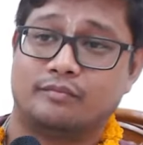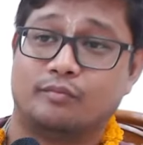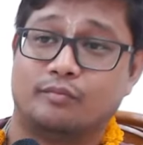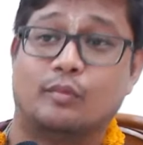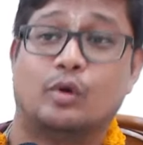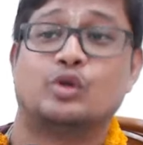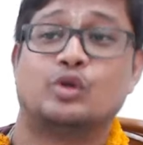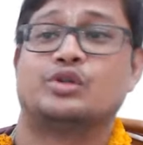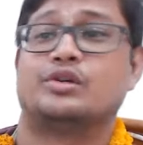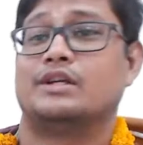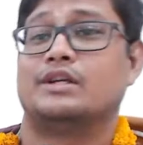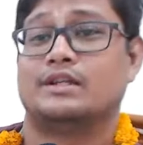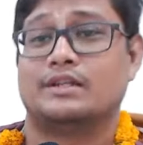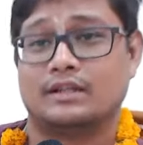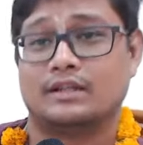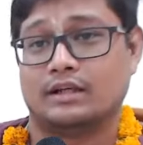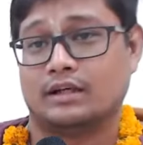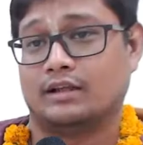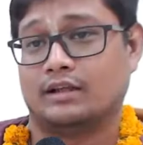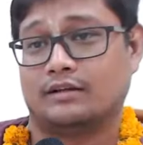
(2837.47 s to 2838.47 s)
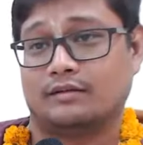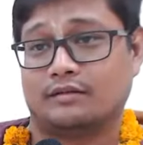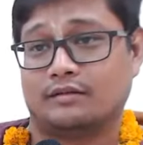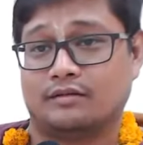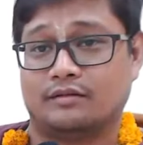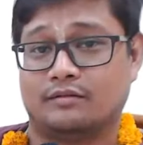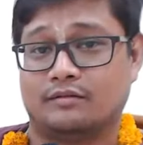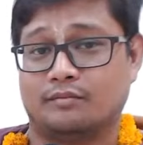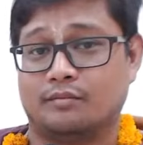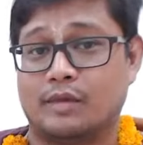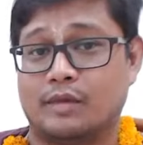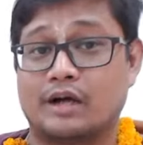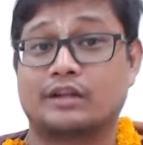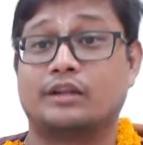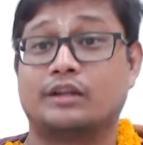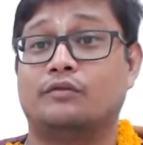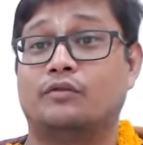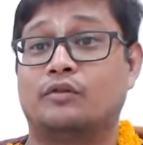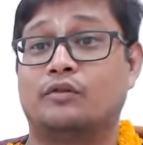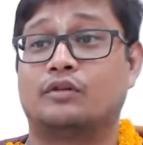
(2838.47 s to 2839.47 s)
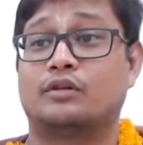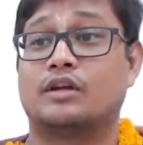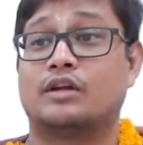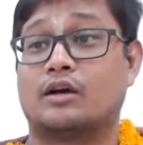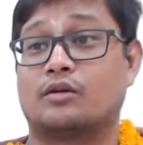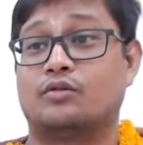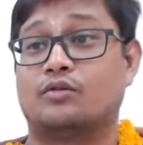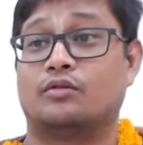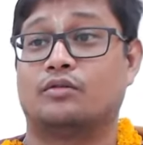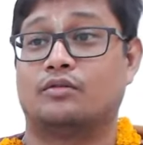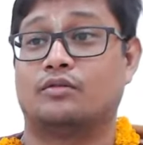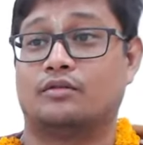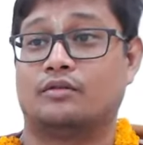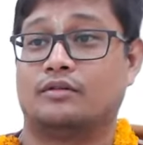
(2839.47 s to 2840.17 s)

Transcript: most recently, Bhaktivinoda Thakur,